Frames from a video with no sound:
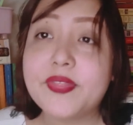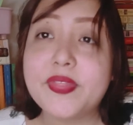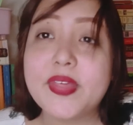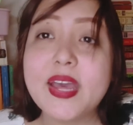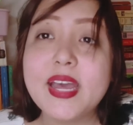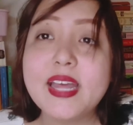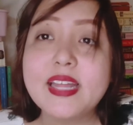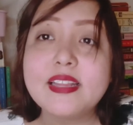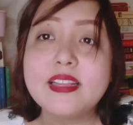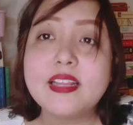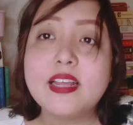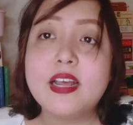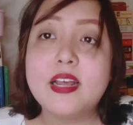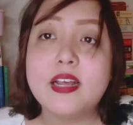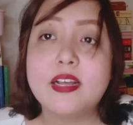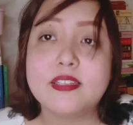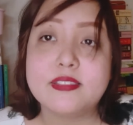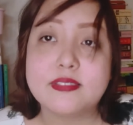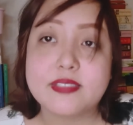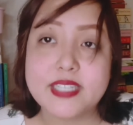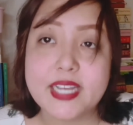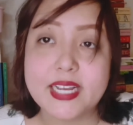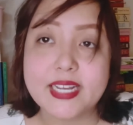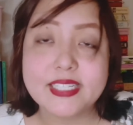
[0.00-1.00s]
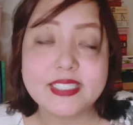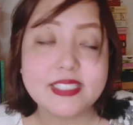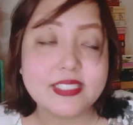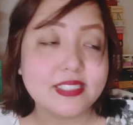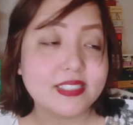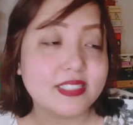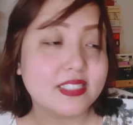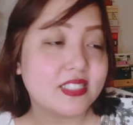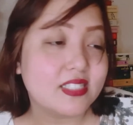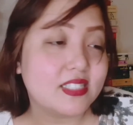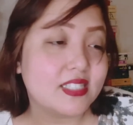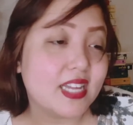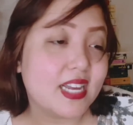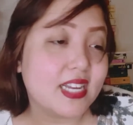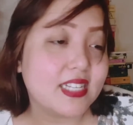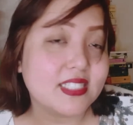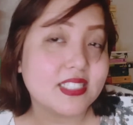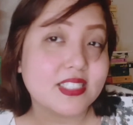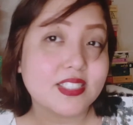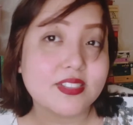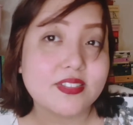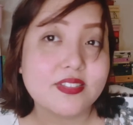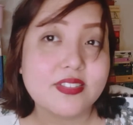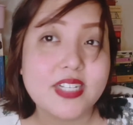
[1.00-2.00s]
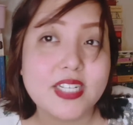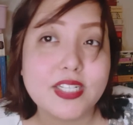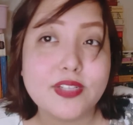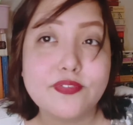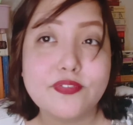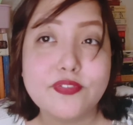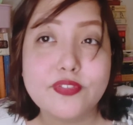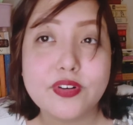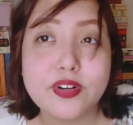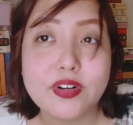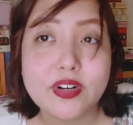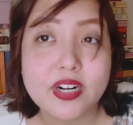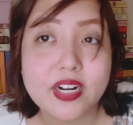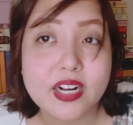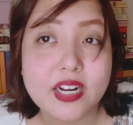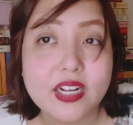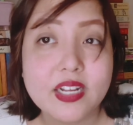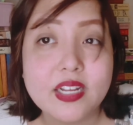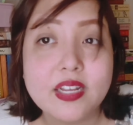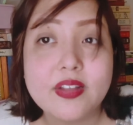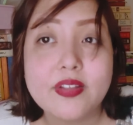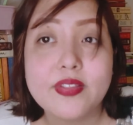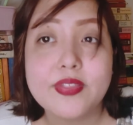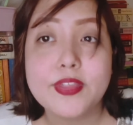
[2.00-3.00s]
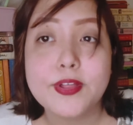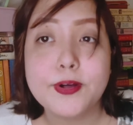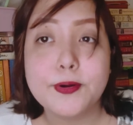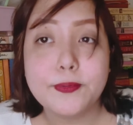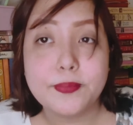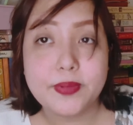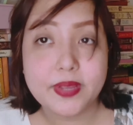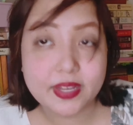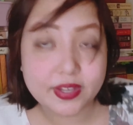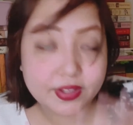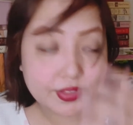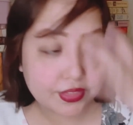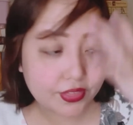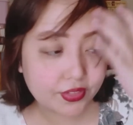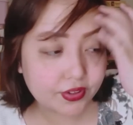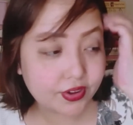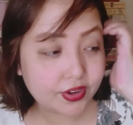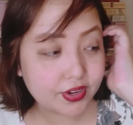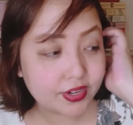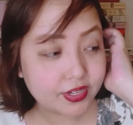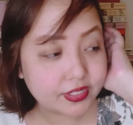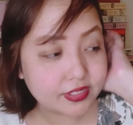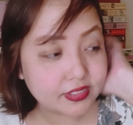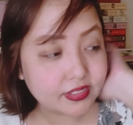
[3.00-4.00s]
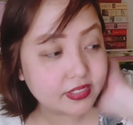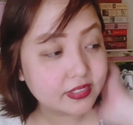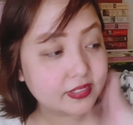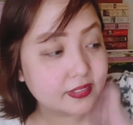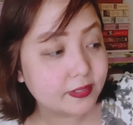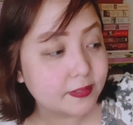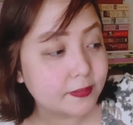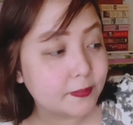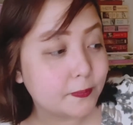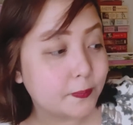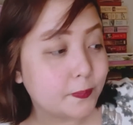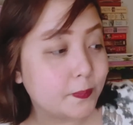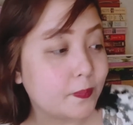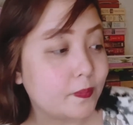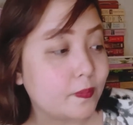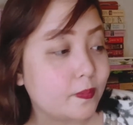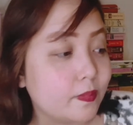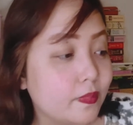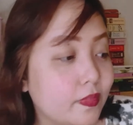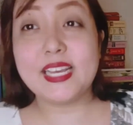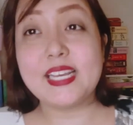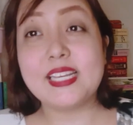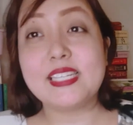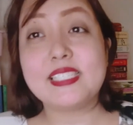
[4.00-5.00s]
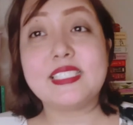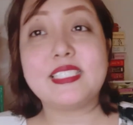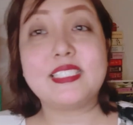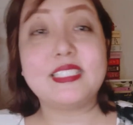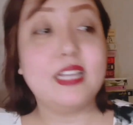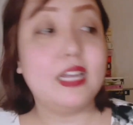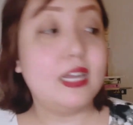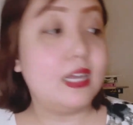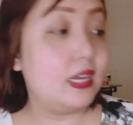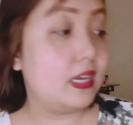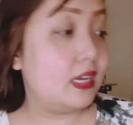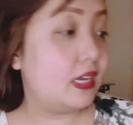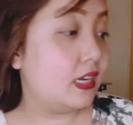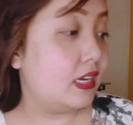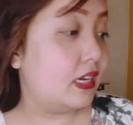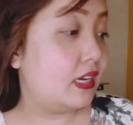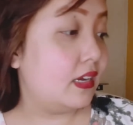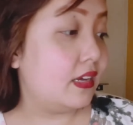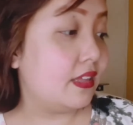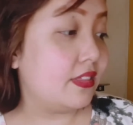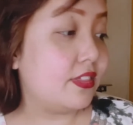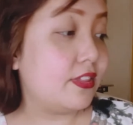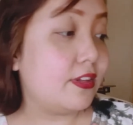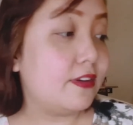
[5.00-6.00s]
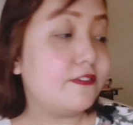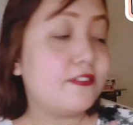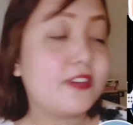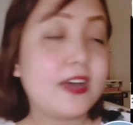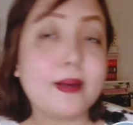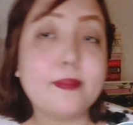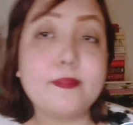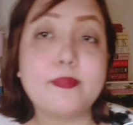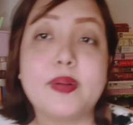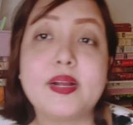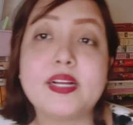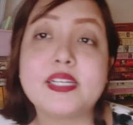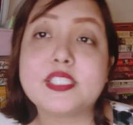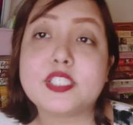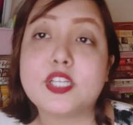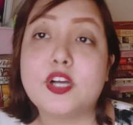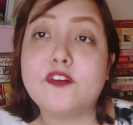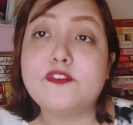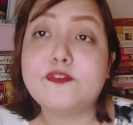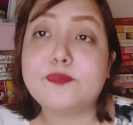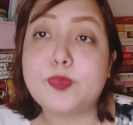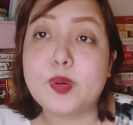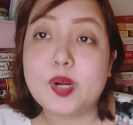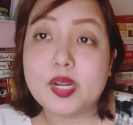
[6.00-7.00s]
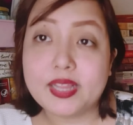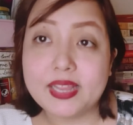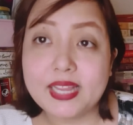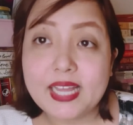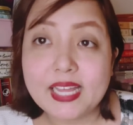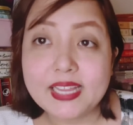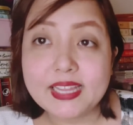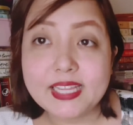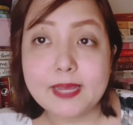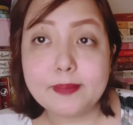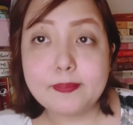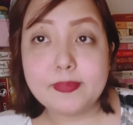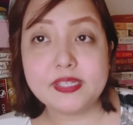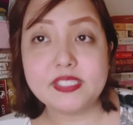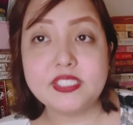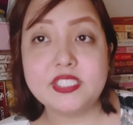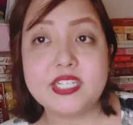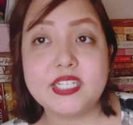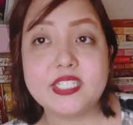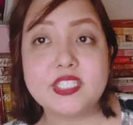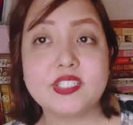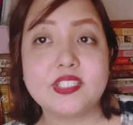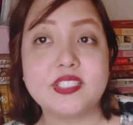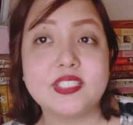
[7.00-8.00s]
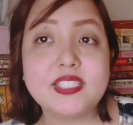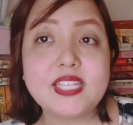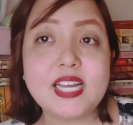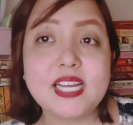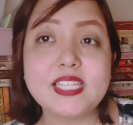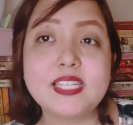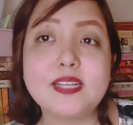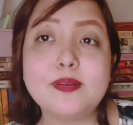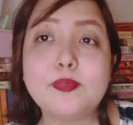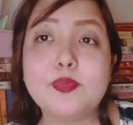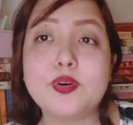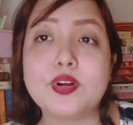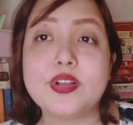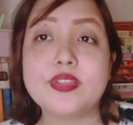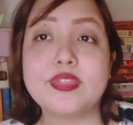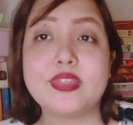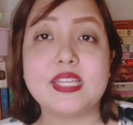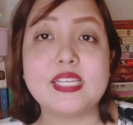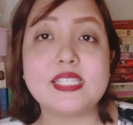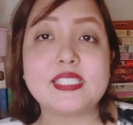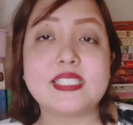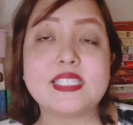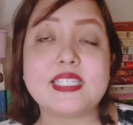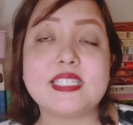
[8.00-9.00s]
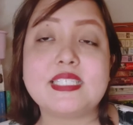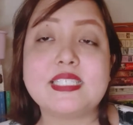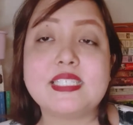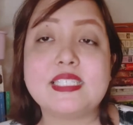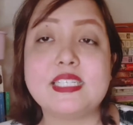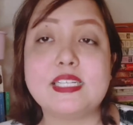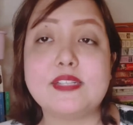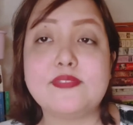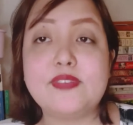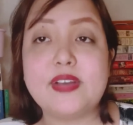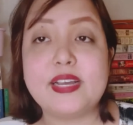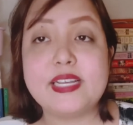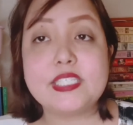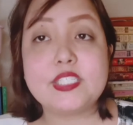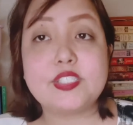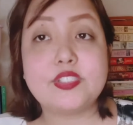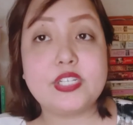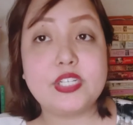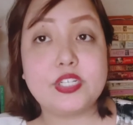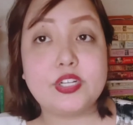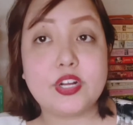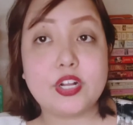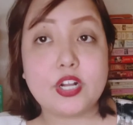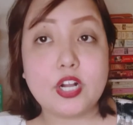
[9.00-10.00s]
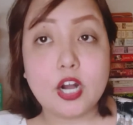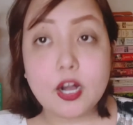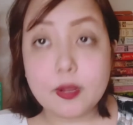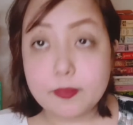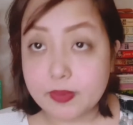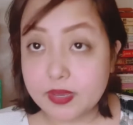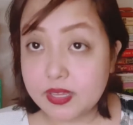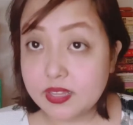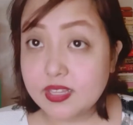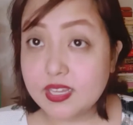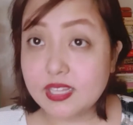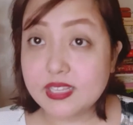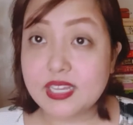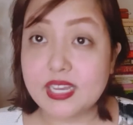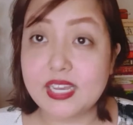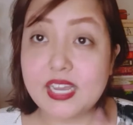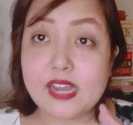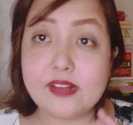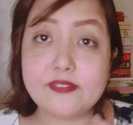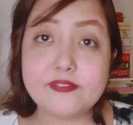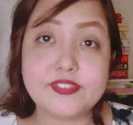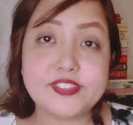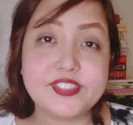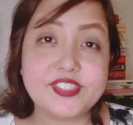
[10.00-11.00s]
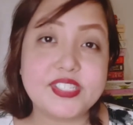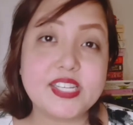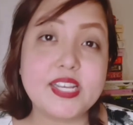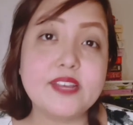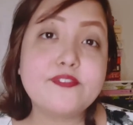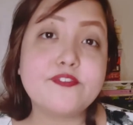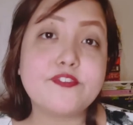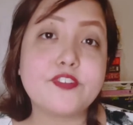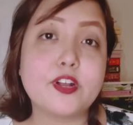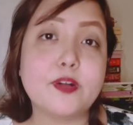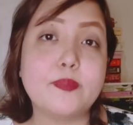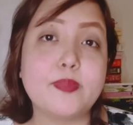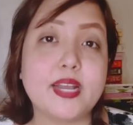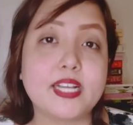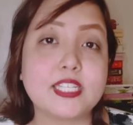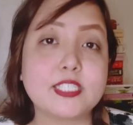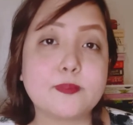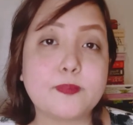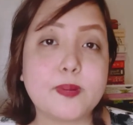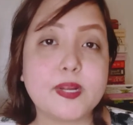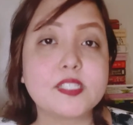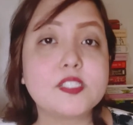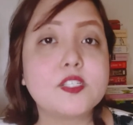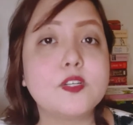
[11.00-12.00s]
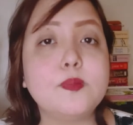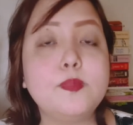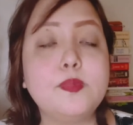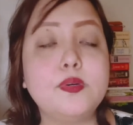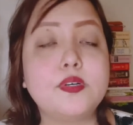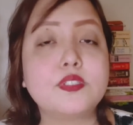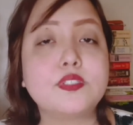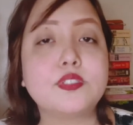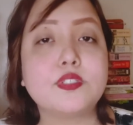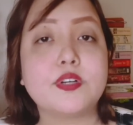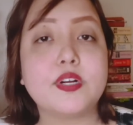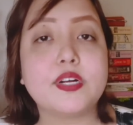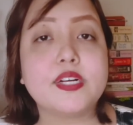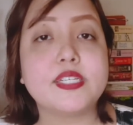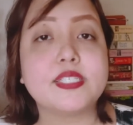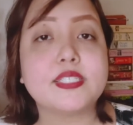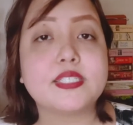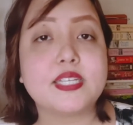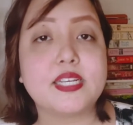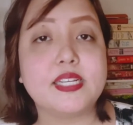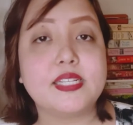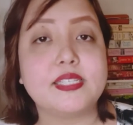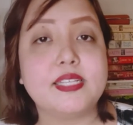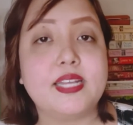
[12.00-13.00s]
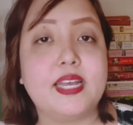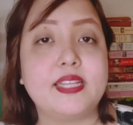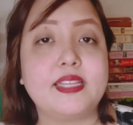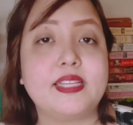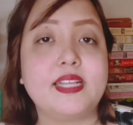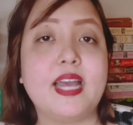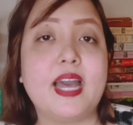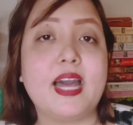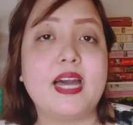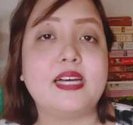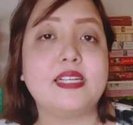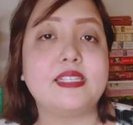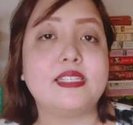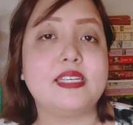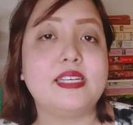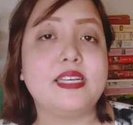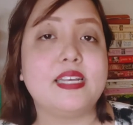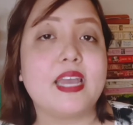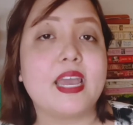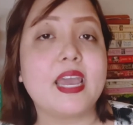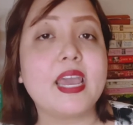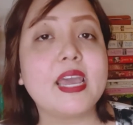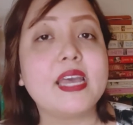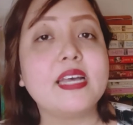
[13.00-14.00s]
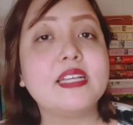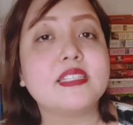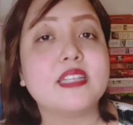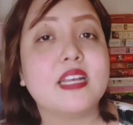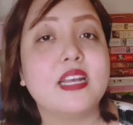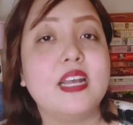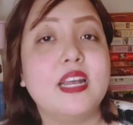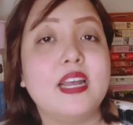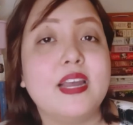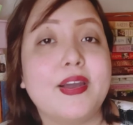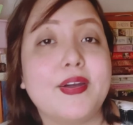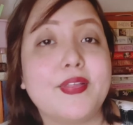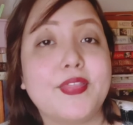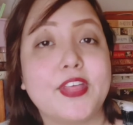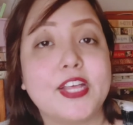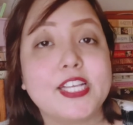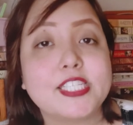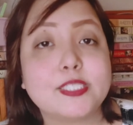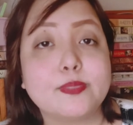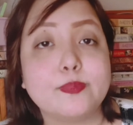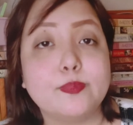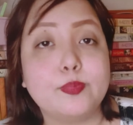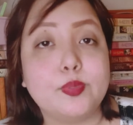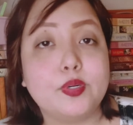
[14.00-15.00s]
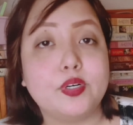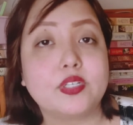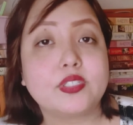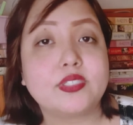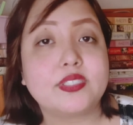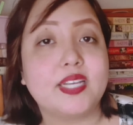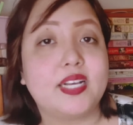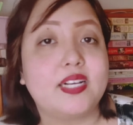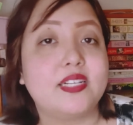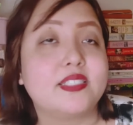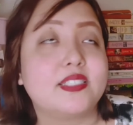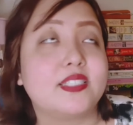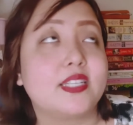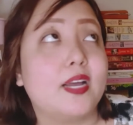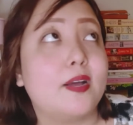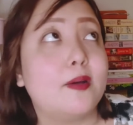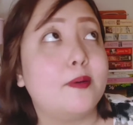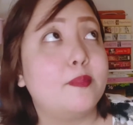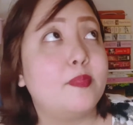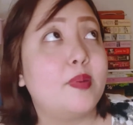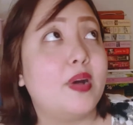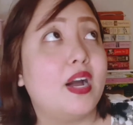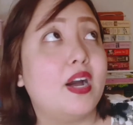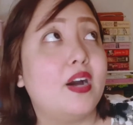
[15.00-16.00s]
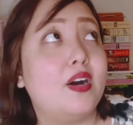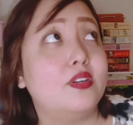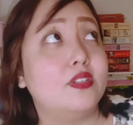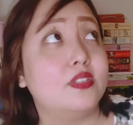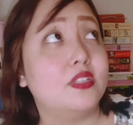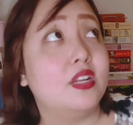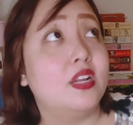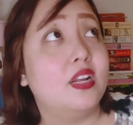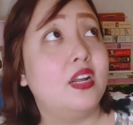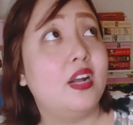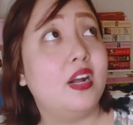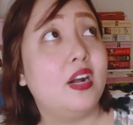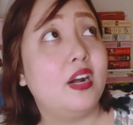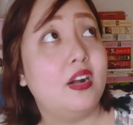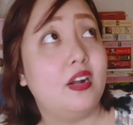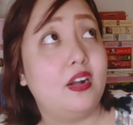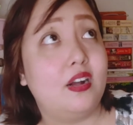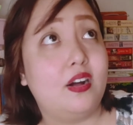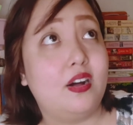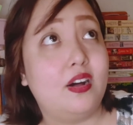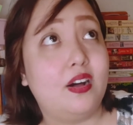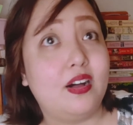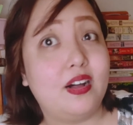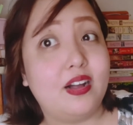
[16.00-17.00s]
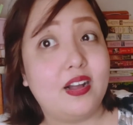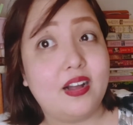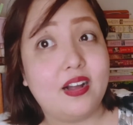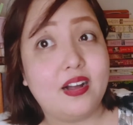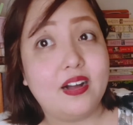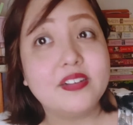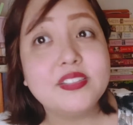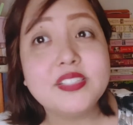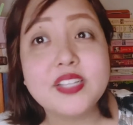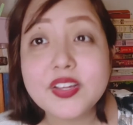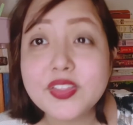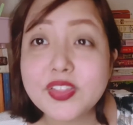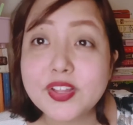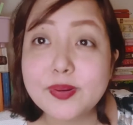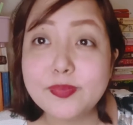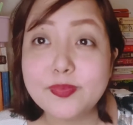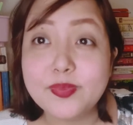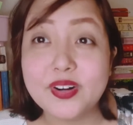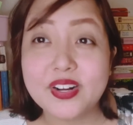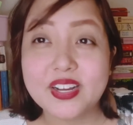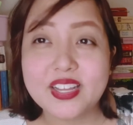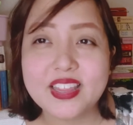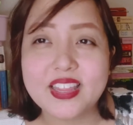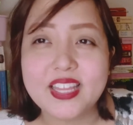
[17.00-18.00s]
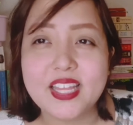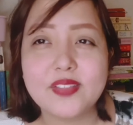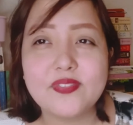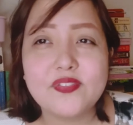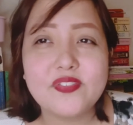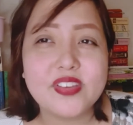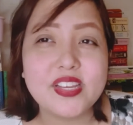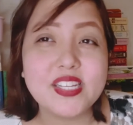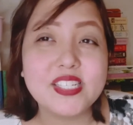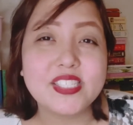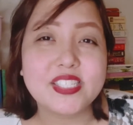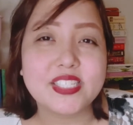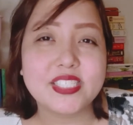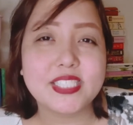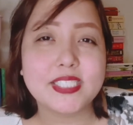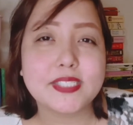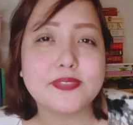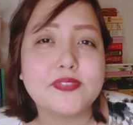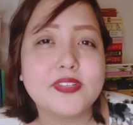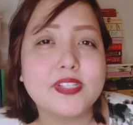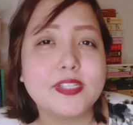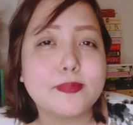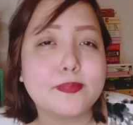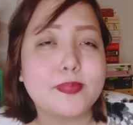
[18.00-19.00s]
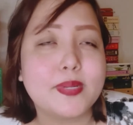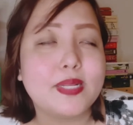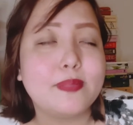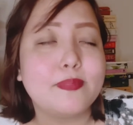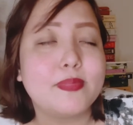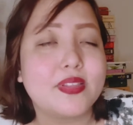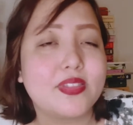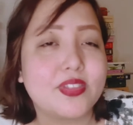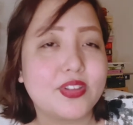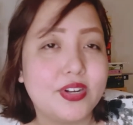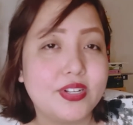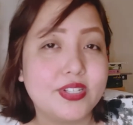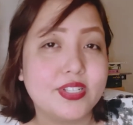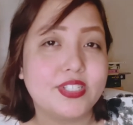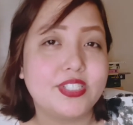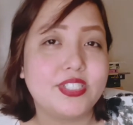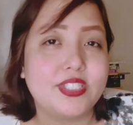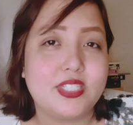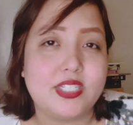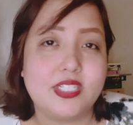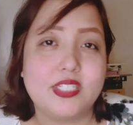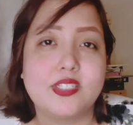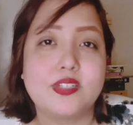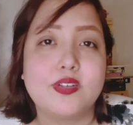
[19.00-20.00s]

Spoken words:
Then, second to the last read for the Wikathon is The Vampires of Portlandia by Jason Tanamore. This is an advanced reader copy that I have received from Espresso Book Tours in NetGalley, and this book tells about another book that features Philippine mythology.